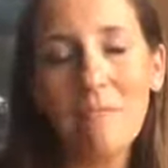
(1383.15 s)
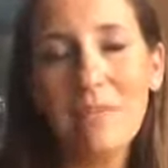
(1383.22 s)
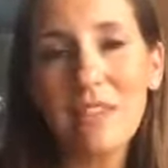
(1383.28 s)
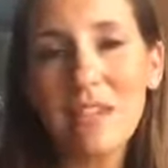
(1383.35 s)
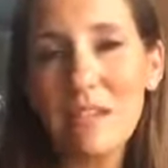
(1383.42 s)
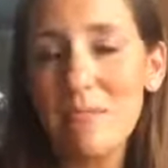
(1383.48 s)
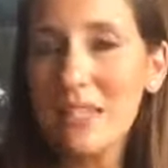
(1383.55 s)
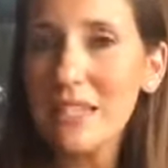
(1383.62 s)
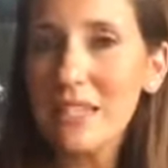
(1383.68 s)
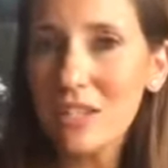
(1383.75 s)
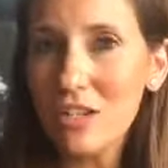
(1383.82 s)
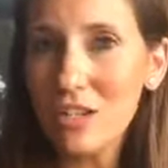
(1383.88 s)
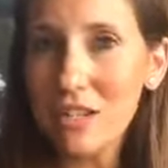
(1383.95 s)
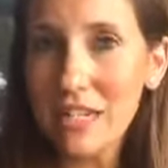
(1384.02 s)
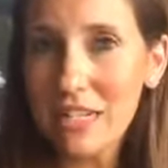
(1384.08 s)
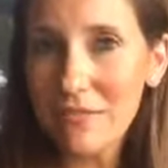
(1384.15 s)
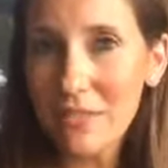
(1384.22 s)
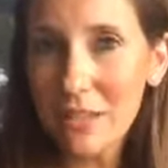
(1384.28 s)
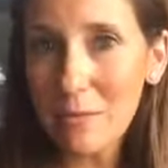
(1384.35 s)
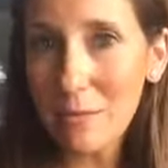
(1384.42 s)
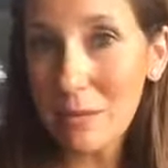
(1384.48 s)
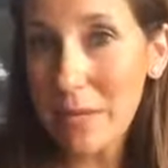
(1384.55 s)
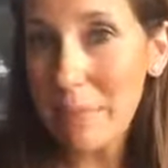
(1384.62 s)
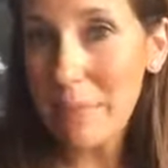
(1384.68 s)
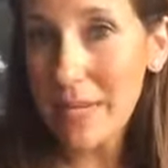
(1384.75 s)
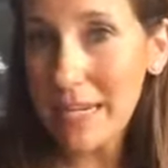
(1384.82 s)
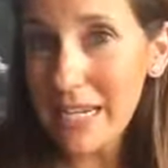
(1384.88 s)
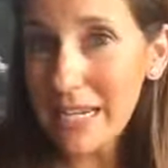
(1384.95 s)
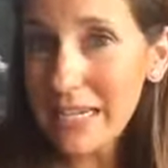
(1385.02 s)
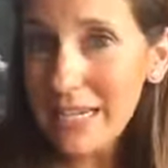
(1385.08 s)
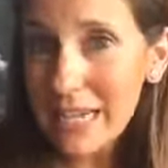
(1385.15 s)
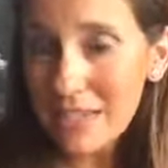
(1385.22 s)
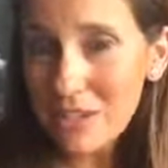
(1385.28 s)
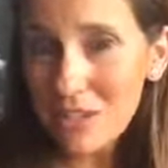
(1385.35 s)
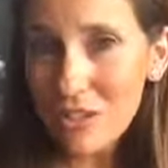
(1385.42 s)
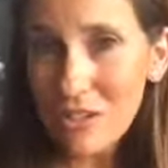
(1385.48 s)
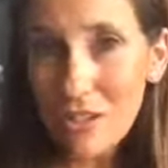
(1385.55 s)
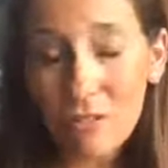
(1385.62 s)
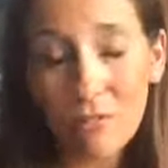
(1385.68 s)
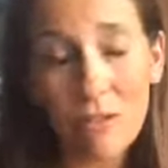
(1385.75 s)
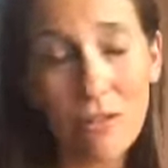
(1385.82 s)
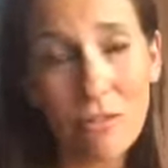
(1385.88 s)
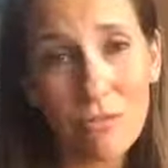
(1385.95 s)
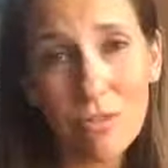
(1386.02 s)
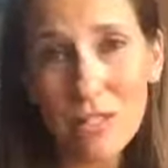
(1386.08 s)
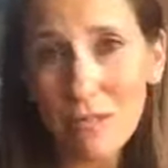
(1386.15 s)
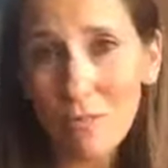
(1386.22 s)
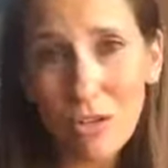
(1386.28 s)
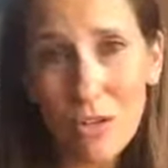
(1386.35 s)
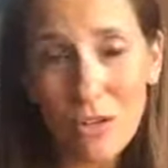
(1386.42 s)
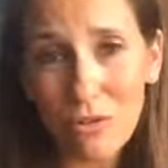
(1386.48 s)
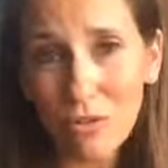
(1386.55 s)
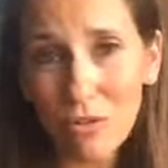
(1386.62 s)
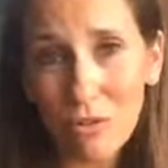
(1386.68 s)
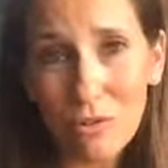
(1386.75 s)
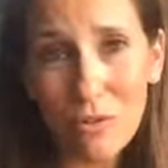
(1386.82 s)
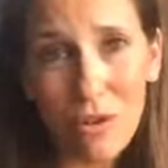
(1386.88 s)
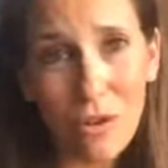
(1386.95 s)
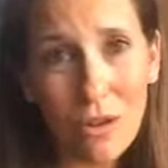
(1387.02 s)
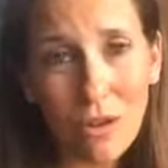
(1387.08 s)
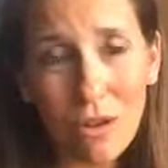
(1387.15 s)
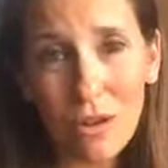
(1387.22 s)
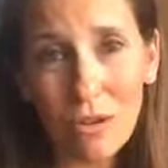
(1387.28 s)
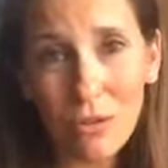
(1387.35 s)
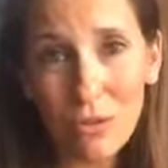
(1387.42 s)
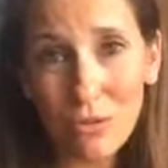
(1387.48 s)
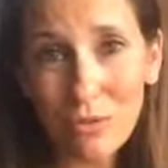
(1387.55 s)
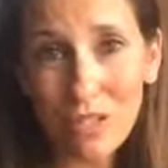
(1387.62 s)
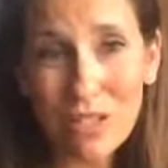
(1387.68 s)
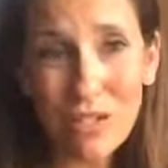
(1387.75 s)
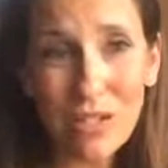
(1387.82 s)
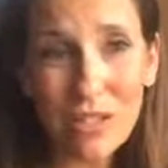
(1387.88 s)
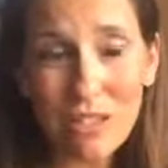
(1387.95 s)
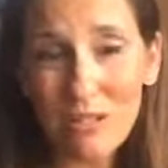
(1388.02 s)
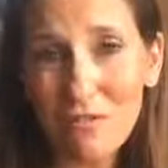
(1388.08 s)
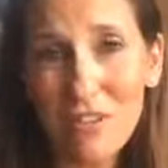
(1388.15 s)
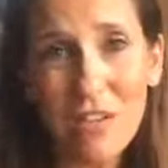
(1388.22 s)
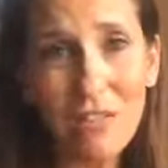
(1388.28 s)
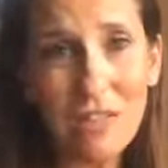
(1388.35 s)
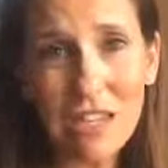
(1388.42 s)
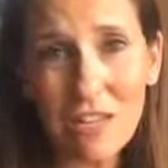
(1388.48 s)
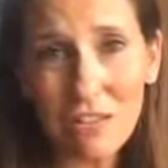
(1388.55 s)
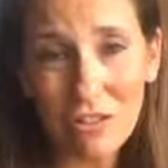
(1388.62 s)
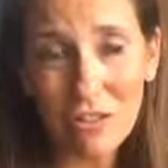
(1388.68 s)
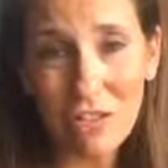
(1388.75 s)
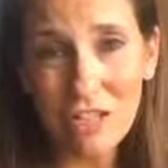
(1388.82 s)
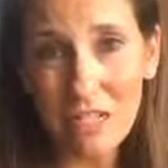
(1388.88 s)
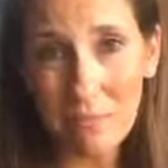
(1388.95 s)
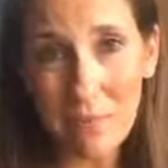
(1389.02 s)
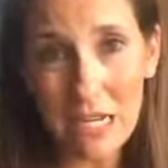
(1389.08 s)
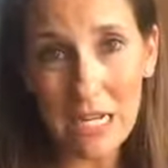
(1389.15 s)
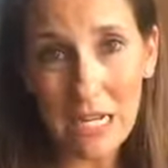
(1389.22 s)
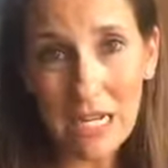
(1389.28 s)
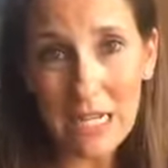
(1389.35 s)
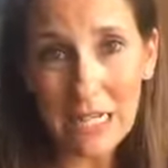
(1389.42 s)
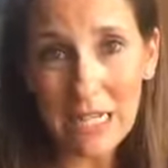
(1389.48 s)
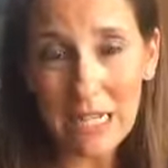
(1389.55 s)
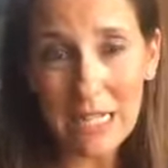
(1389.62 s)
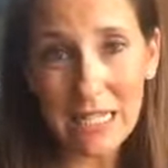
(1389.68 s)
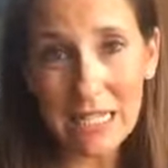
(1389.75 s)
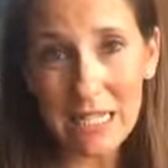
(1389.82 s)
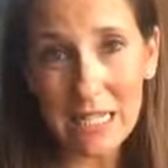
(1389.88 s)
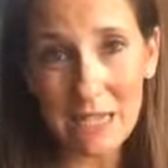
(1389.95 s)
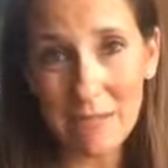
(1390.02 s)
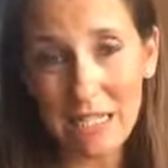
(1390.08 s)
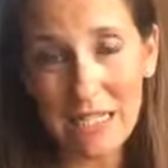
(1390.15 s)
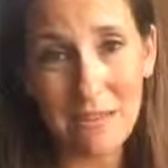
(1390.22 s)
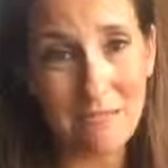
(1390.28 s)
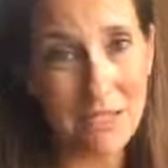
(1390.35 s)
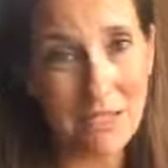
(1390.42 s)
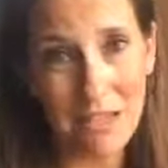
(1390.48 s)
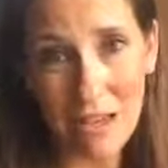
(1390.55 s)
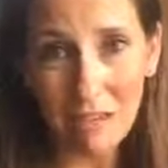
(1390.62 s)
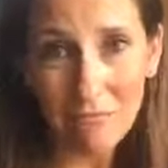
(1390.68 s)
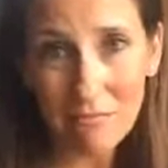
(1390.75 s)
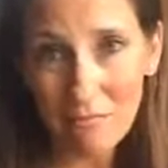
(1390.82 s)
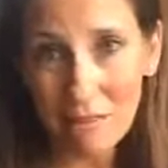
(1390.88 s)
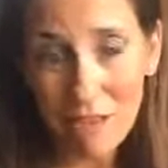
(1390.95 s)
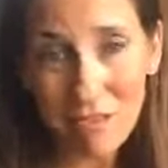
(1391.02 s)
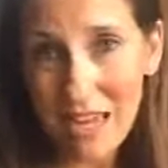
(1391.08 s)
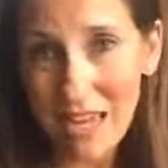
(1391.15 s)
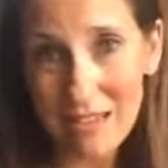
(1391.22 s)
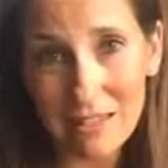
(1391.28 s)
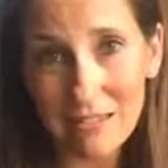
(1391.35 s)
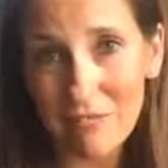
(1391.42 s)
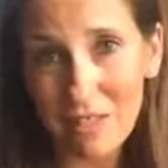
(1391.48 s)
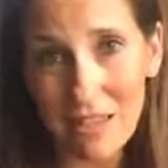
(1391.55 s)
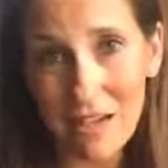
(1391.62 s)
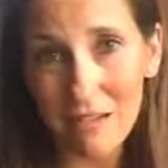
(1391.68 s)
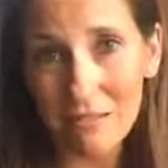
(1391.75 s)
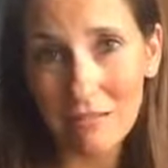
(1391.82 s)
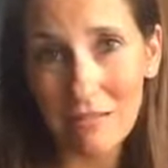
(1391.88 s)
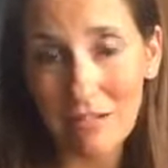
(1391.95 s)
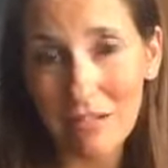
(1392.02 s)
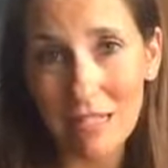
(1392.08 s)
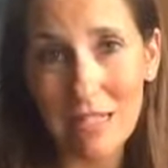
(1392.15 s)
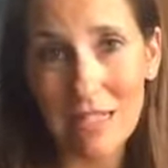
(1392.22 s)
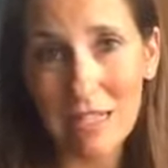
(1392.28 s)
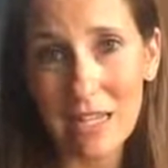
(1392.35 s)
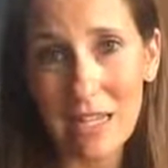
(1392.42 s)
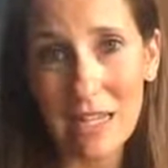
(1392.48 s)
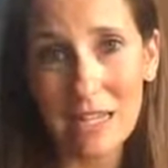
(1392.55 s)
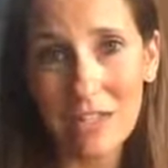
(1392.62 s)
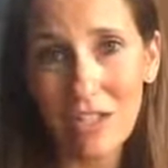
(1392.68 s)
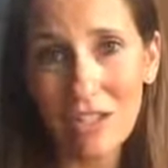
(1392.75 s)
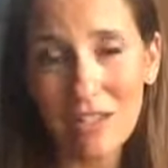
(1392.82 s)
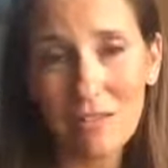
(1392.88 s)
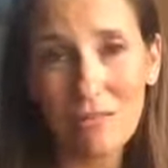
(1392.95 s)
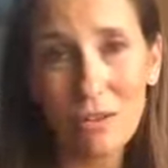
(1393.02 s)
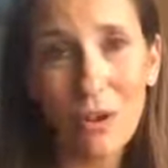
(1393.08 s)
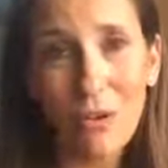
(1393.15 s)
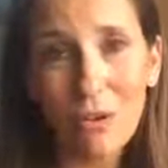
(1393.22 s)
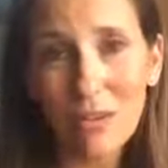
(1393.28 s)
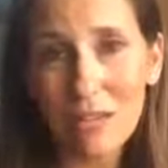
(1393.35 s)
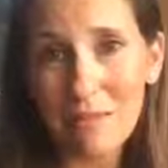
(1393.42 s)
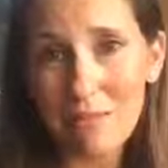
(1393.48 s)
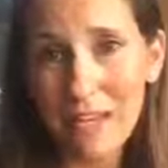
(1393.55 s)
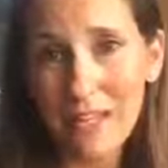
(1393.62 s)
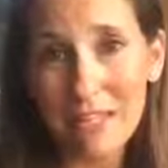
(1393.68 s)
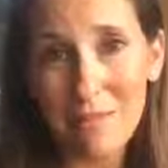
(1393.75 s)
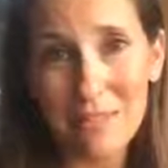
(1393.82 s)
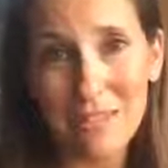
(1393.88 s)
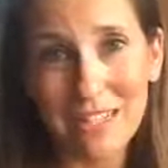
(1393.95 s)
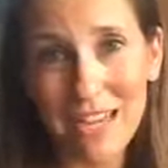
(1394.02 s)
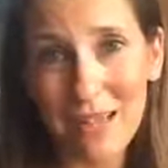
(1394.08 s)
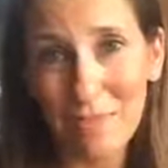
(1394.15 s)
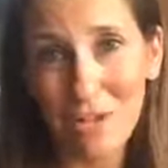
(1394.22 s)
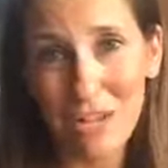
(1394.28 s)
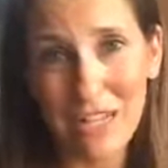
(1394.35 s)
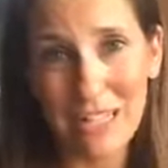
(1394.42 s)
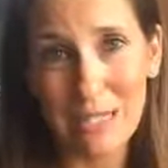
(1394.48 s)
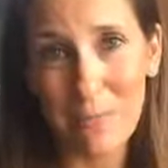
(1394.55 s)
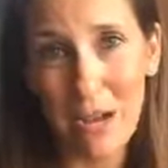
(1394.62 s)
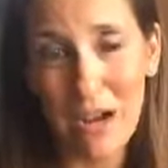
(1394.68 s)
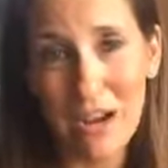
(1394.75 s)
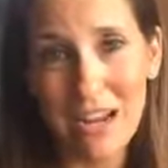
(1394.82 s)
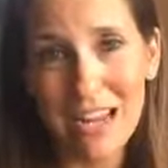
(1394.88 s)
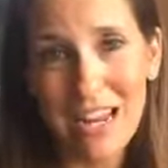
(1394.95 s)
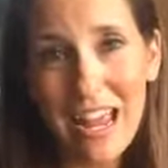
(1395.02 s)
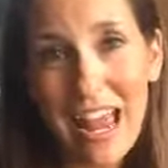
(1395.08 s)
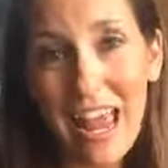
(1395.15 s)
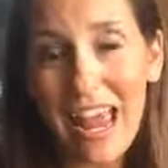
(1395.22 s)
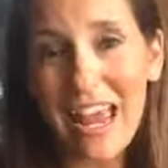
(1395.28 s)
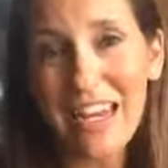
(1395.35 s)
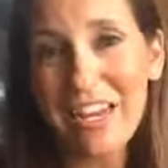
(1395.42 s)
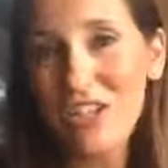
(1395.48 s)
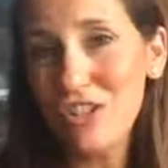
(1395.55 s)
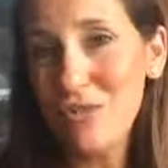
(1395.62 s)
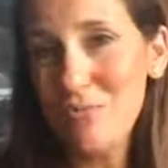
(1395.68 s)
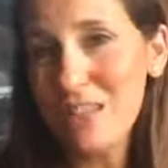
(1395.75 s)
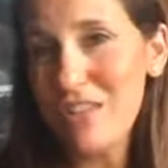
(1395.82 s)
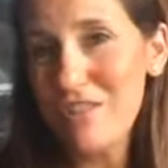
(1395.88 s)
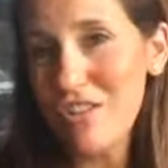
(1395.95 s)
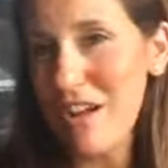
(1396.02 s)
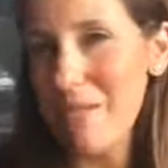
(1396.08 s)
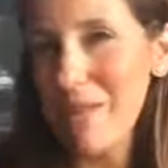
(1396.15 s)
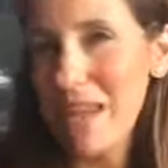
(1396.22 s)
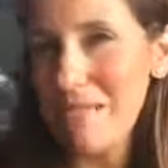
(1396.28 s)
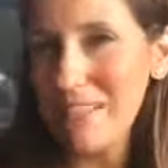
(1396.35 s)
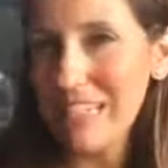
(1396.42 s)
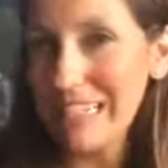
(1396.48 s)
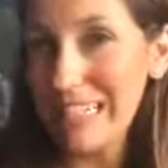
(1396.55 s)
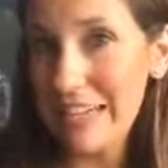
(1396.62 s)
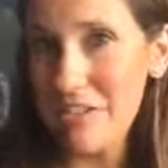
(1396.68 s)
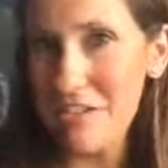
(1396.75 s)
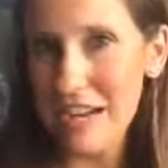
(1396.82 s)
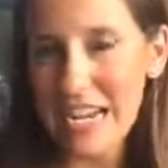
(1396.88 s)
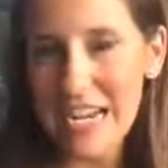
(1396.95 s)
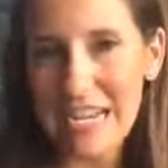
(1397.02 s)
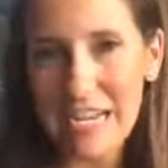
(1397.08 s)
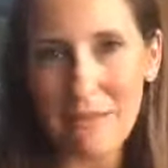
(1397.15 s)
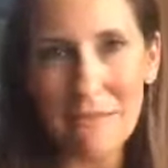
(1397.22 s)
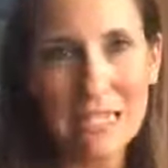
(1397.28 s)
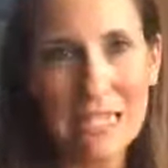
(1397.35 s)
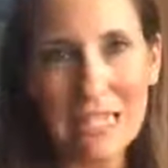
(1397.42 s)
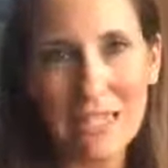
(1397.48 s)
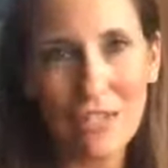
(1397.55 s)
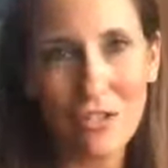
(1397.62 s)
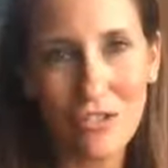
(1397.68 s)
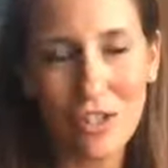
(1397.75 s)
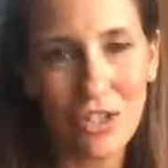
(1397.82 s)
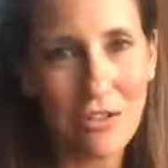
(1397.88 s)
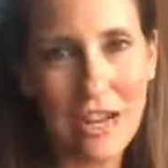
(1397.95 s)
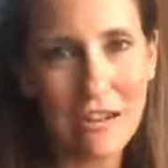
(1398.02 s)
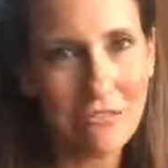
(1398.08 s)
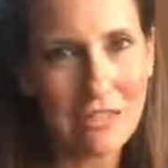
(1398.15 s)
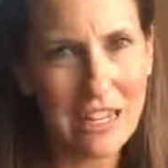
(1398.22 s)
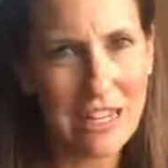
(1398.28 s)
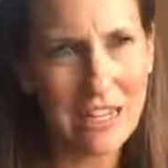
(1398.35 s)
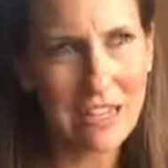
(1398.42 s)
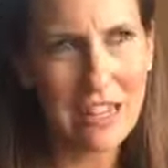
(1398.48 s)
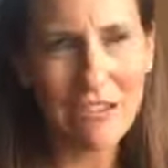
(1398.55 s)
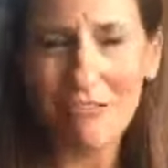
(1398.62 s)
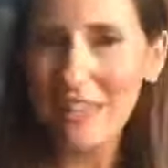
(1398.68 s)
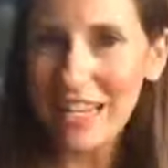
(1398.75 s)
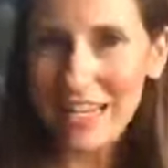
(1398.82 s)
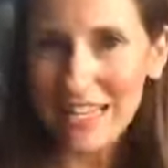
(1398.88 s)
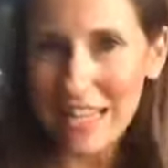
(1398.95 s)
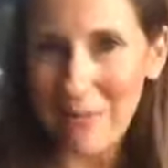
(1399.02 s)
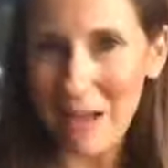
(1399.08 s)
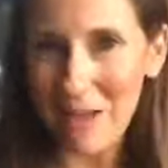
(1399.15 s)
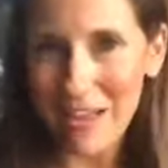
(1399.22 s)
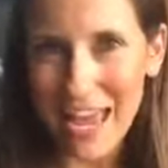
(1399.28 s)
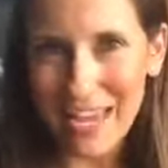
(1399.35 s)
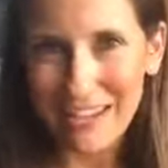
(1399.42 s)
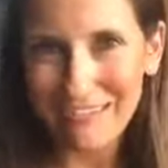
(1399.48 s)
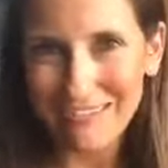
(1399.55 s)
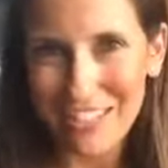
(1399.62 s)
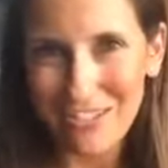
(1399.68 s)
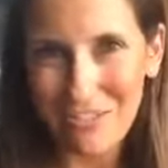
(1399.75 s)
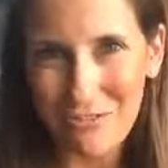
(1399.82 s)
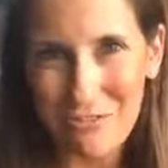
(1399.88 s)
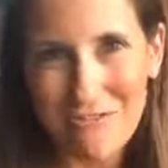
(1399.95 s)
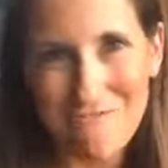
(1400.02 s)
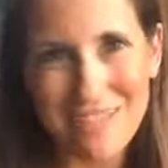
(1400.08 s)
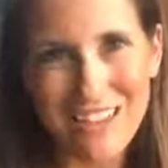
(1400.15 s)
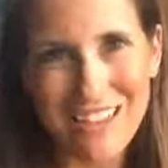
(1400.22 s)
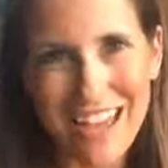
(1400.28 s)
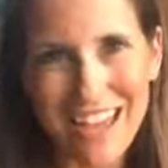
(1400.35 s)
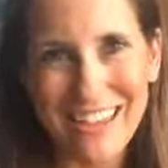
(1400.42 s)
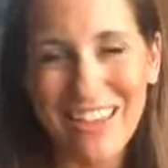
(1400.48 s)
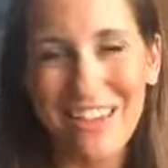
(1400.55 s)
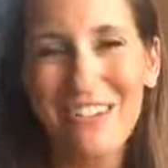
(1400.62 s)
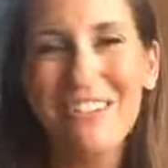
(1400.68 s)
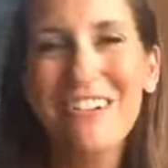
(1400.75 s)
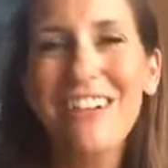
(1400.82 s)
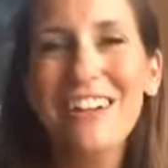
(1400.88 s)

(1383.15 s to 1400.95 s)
The Nima Sensor is available in a peanut tester, so someone who is severely allergic to peanuts, this is going to be something that you can't live without, honestly. It just totally makes mealtime transparent, and I do believe they're coming out with a dairy Nima Sensor soon. I don't think it's come out yet, so don't quote me on that though.